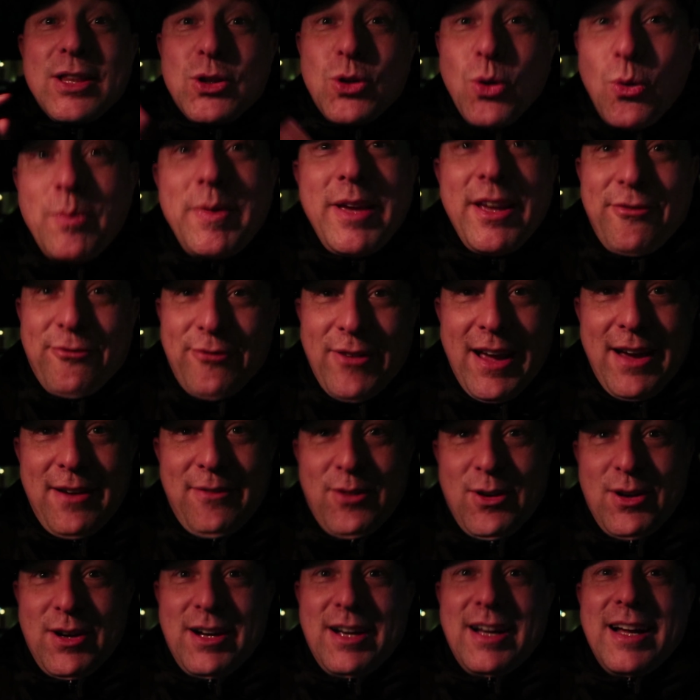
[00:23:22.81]
Do me a
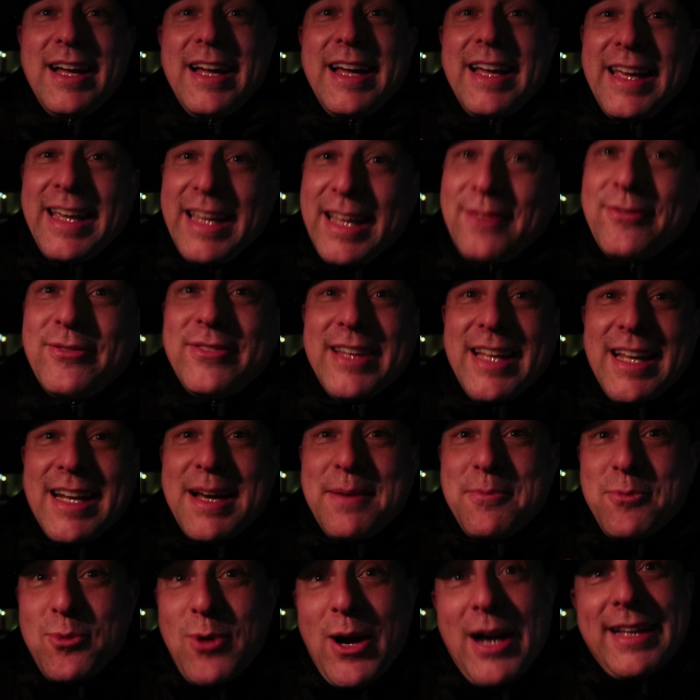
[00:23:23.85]
favor, even that
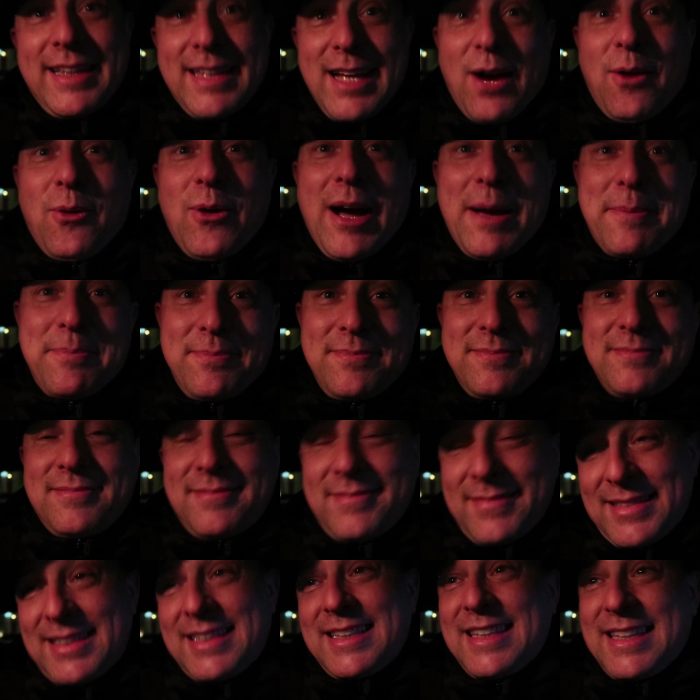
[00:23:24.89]
I'm right now I'm
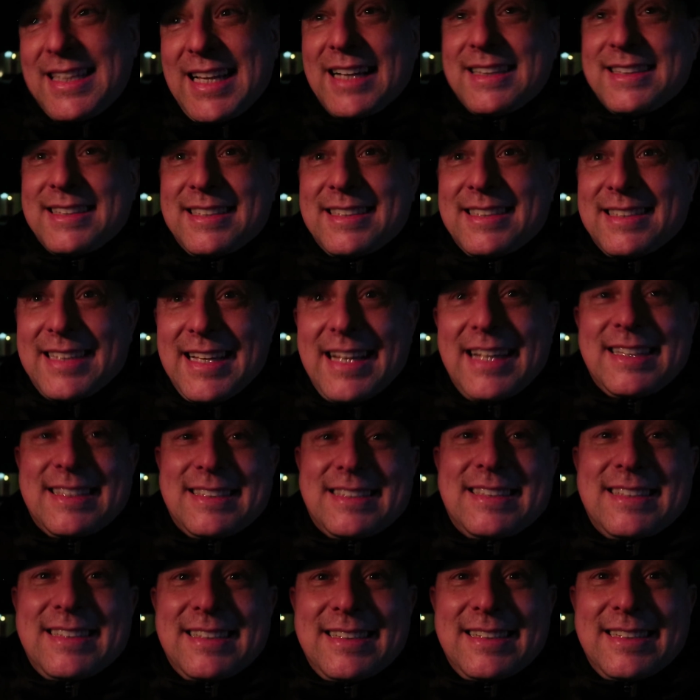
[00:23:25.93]
not that
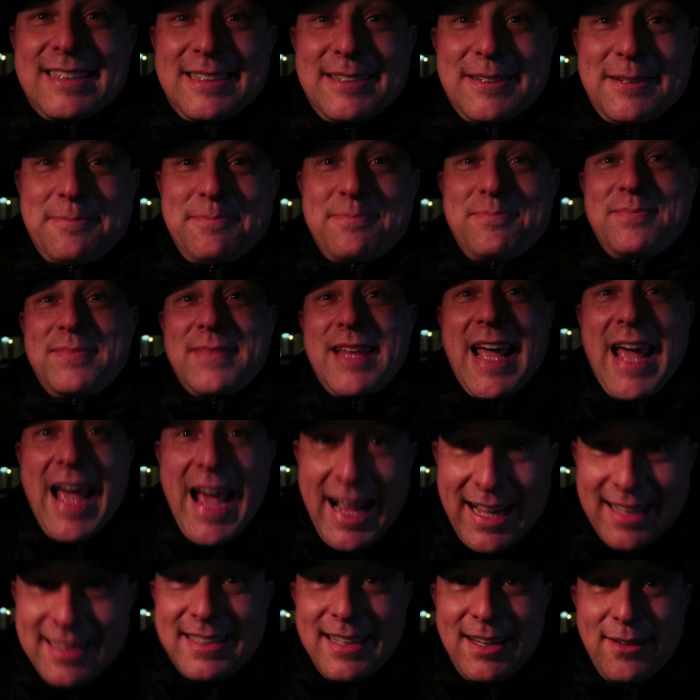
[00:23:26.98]
um,
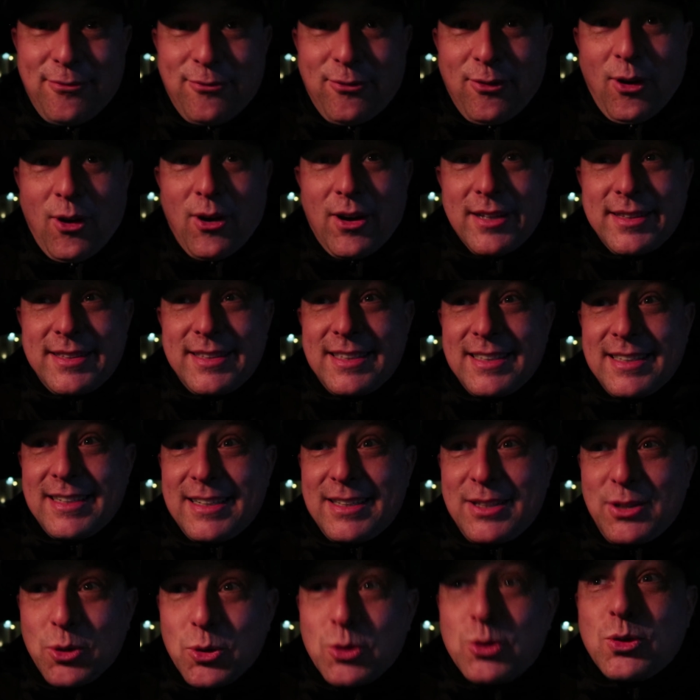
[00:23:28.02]
active on
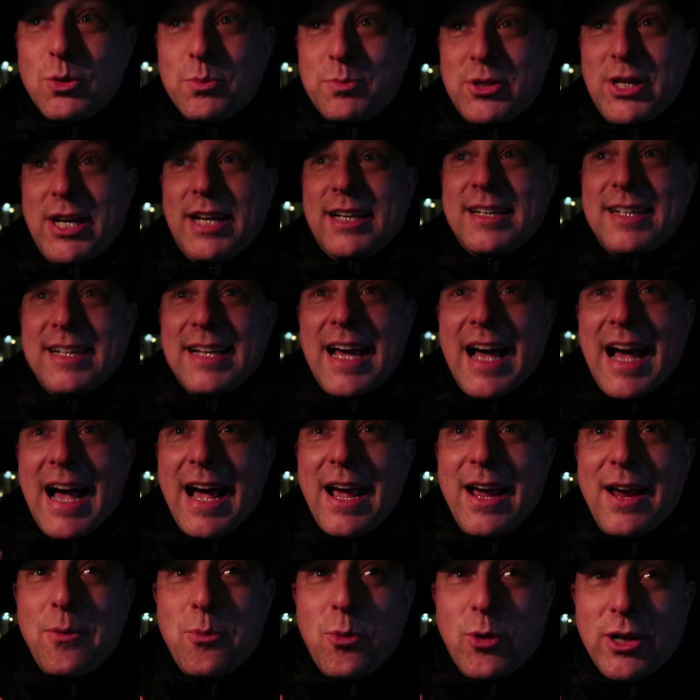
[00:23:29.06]
the YouTube channel.
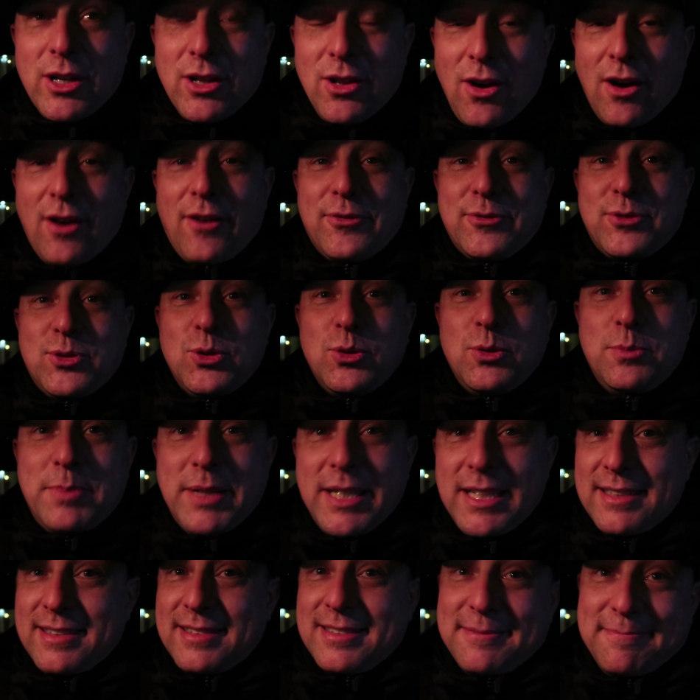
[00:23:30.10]
I would love to,
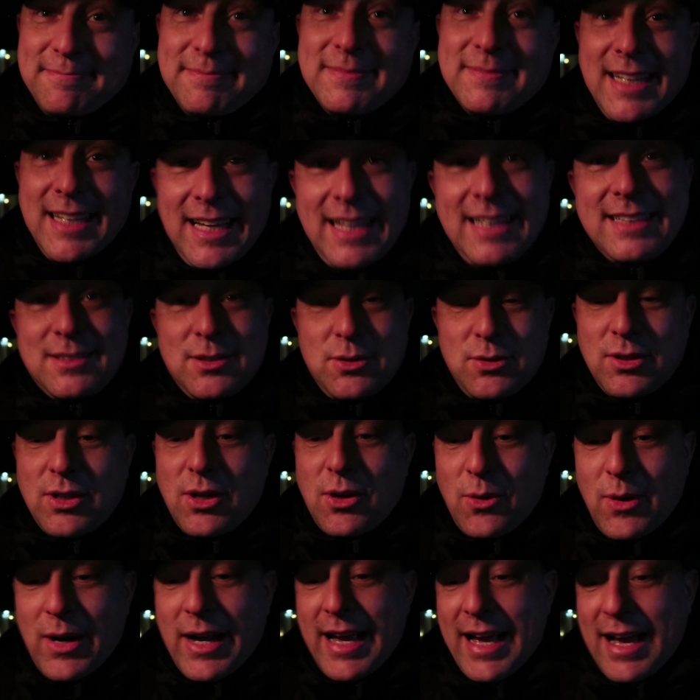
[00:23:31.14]
but as you
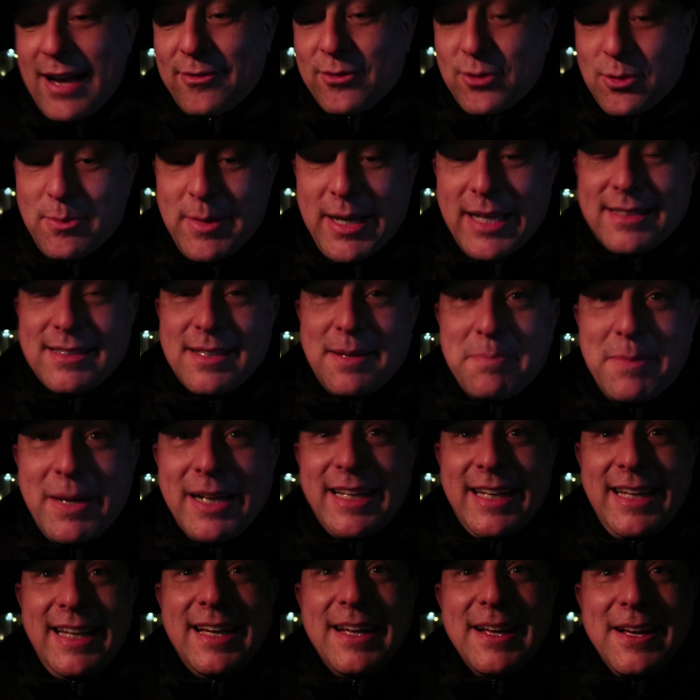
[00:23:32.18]
know, I have to make some
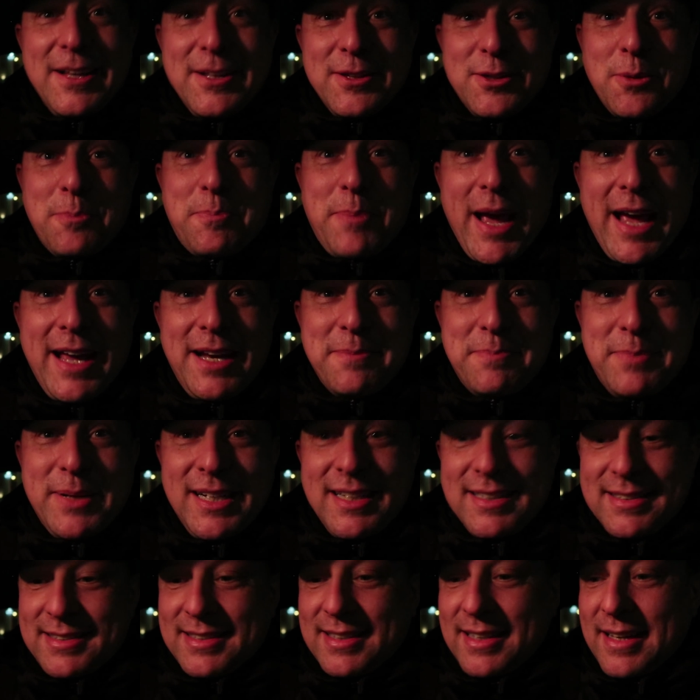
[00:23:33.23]
money to pay the
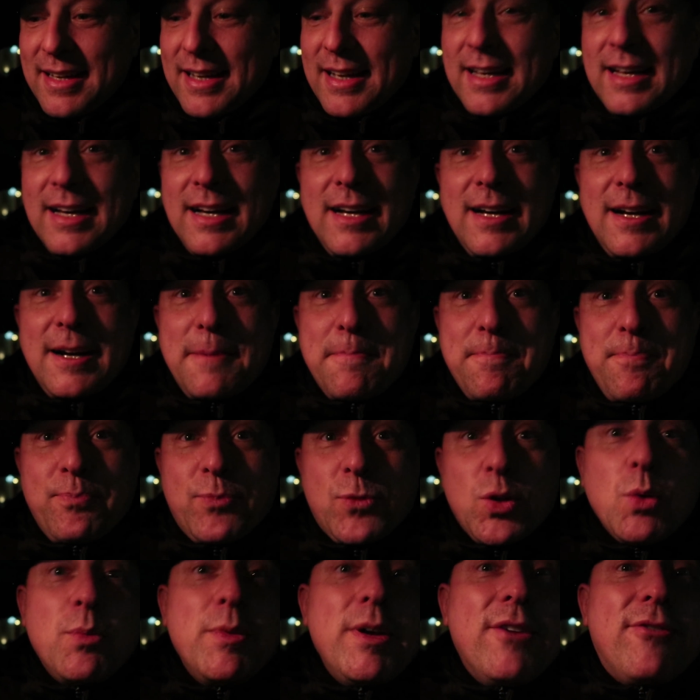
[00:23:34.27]
bills.
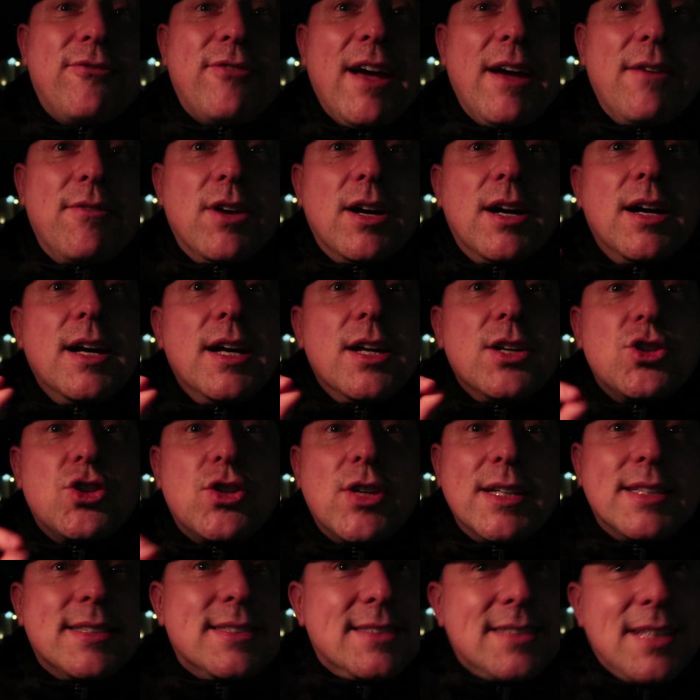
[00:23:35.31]
Um, do me a favor,
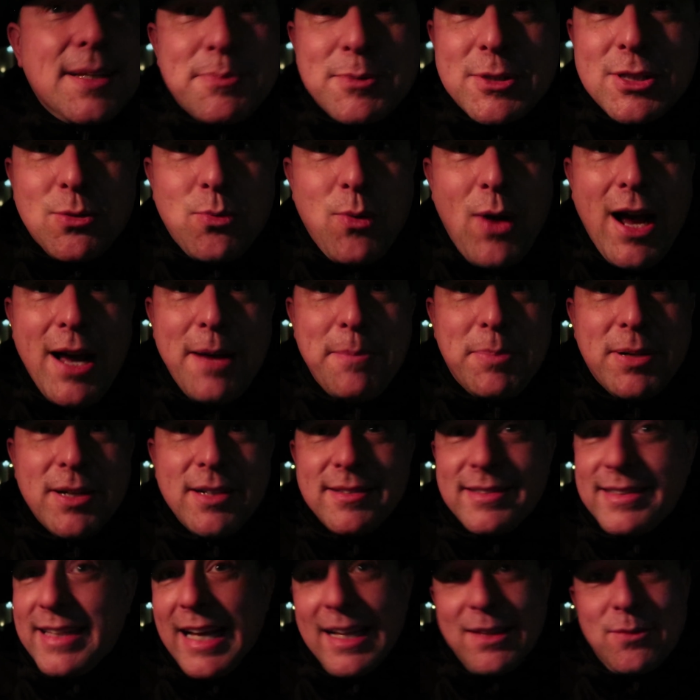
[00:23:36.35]
just subscribe.
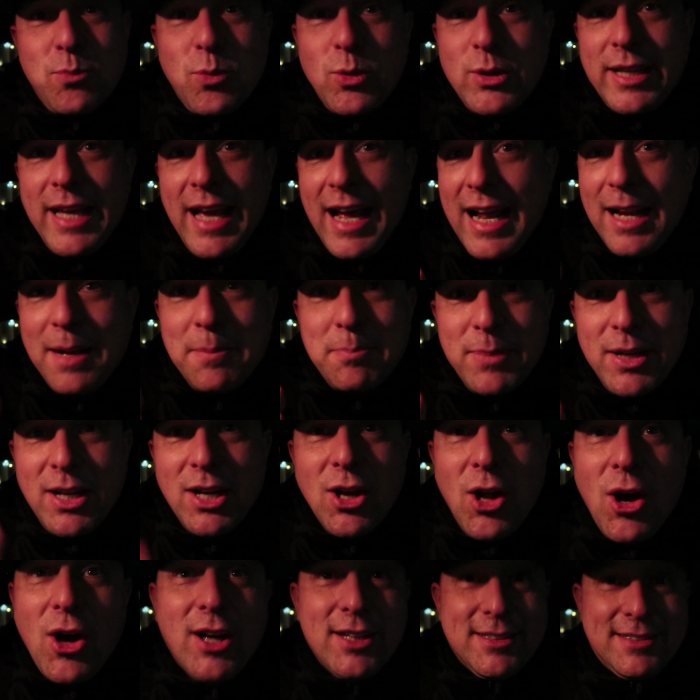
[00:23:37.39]
That would help a
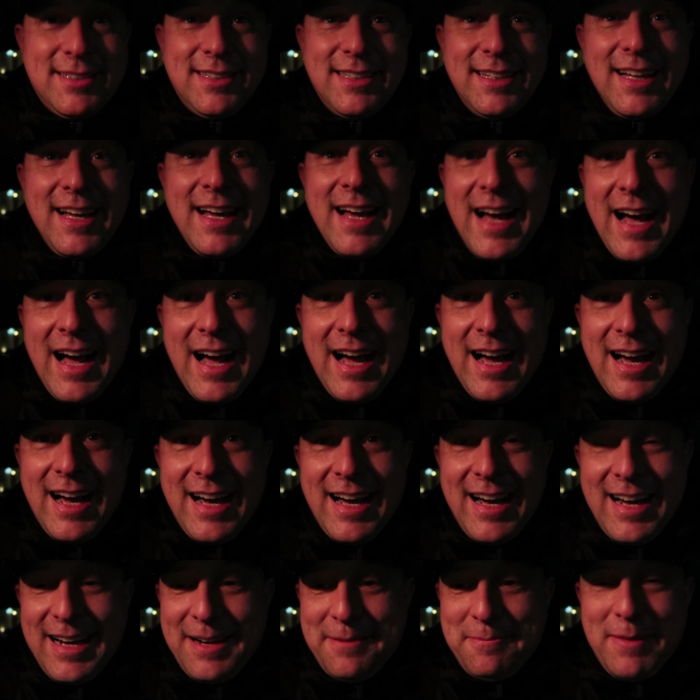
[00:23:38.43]
lot.
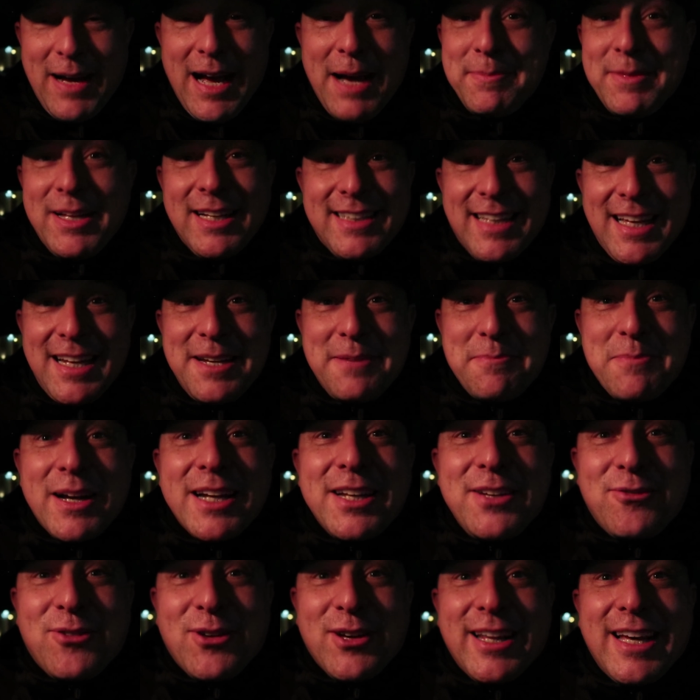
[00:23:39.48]
Um, I'm not getting
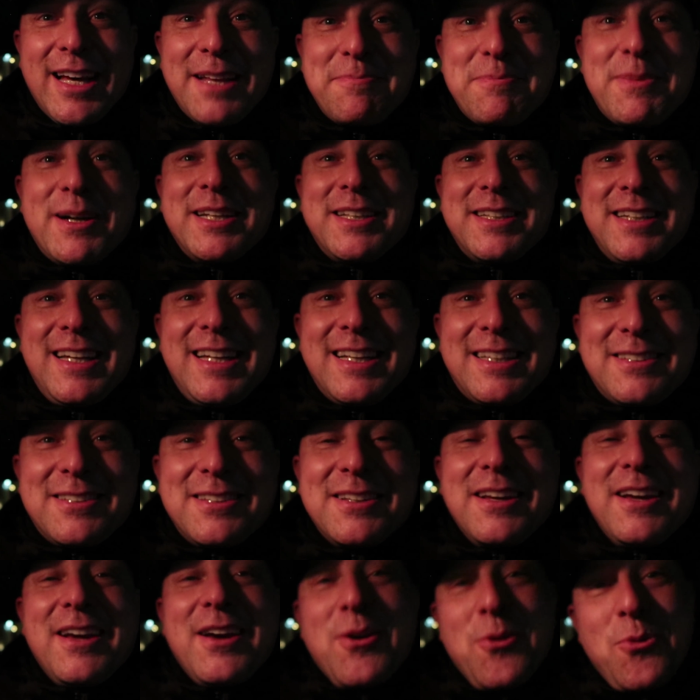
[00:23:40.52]
money for that, but it
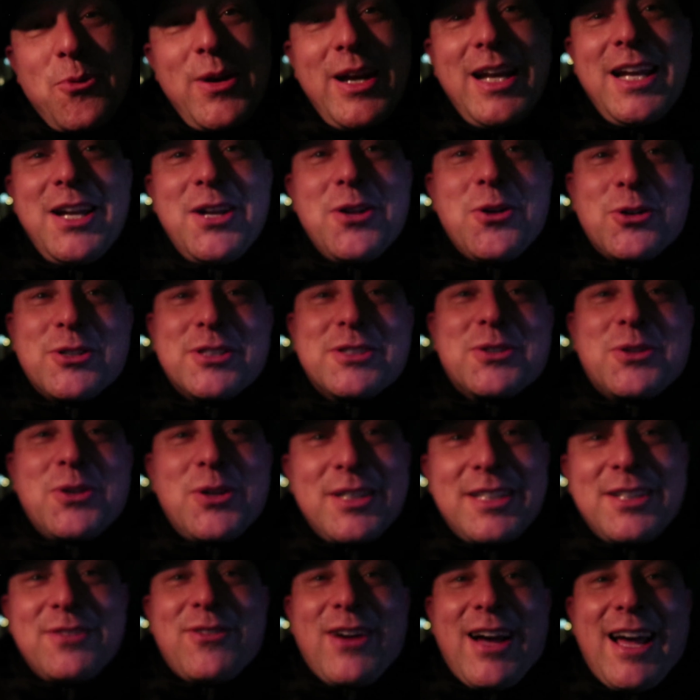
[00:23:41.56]
really looks
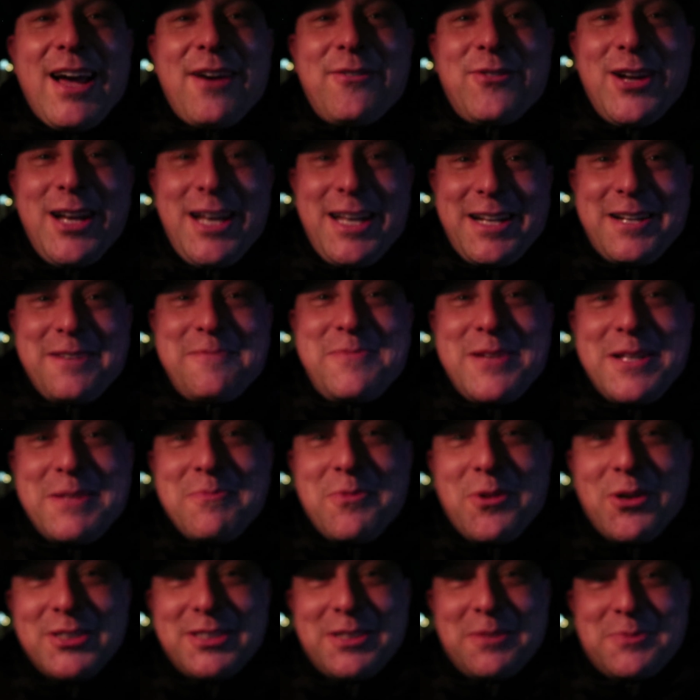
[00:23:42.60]
good if I have a little
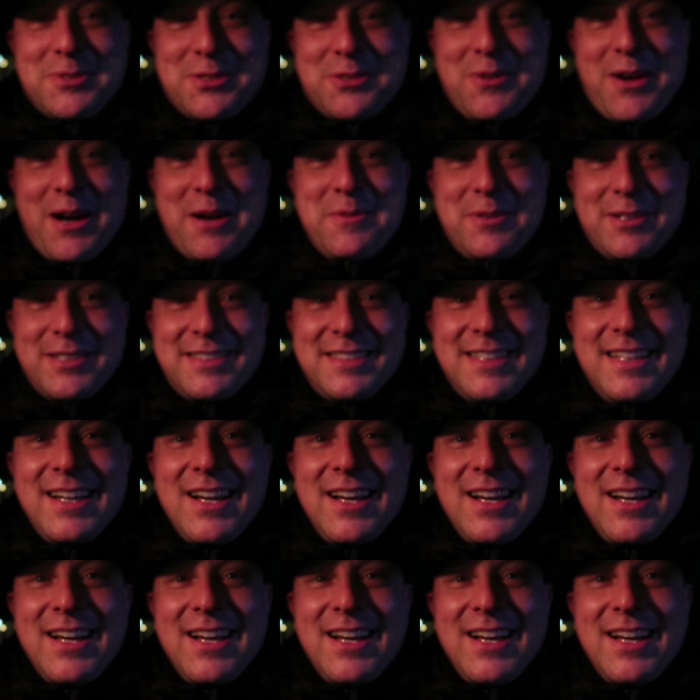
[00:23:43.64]
bit more subscribers.